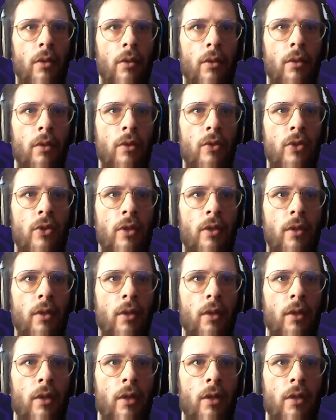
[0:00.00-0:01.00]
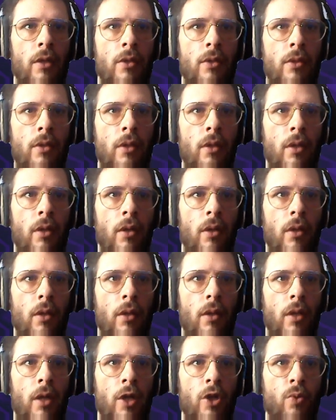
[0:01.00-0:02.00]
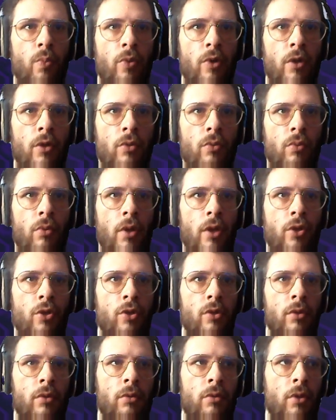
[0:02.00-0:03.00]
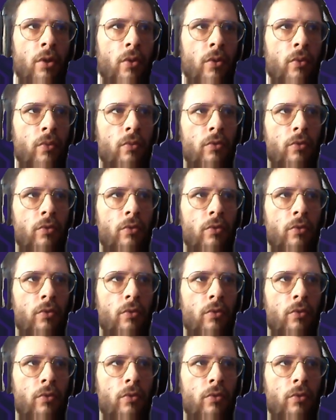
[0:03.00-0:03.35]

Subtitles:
Does it increase the HP restoration? No,